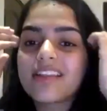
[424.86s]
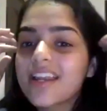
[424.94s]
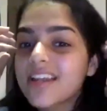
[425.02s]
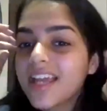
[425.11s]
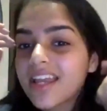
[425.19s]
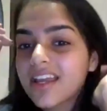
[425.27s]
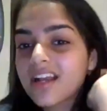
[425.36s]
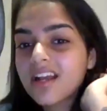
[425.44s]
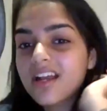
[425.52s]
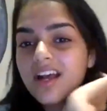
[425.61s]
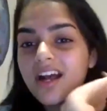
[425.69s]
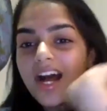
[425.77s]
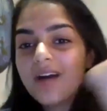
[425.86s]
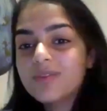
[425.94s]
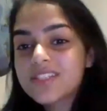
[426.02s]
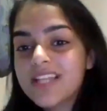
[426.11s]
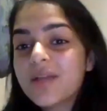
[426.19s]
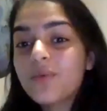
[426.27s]
like I
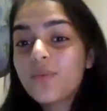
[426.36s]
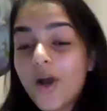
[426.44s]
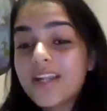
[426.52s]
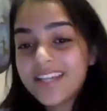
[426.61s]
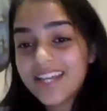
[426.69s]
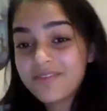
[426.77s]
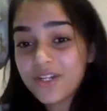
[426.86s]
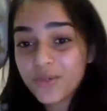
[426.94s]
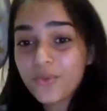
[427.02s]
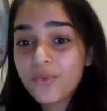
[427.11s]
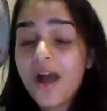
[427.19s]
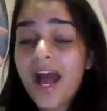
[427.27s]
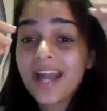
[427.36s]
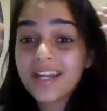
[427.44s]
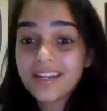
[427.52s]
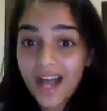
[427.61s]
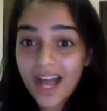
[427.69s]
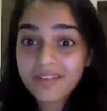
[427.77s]
was like, what can we do? And
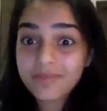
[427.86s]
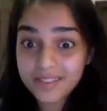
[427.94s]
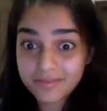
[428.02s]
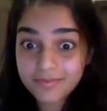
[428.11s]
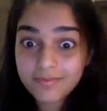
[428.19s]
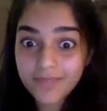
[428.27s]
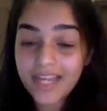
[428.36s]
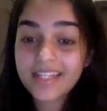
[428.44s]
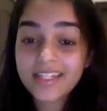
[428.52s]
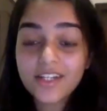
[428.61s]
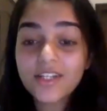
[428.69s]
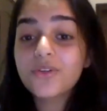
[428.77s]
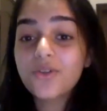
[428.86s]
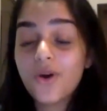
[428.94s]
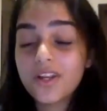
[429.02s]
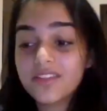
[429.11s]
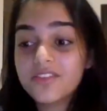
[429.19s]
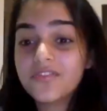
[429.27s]
I kid you
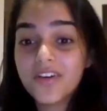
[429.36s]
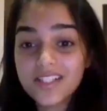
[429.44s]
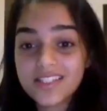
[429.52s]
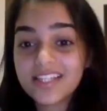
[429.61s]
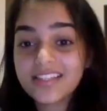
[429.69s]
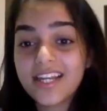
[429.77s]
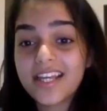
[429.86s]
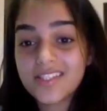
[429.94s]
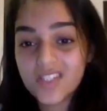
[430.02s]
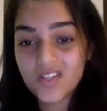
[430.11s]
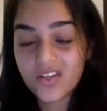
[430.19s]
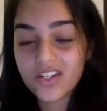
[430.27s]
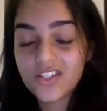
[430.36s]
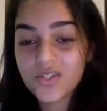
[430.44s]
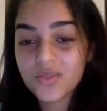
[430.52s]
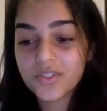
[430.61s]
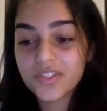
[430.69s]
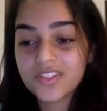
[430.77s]
not, the first thing that I searched
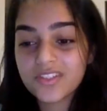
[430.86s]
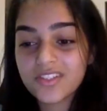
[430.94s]
was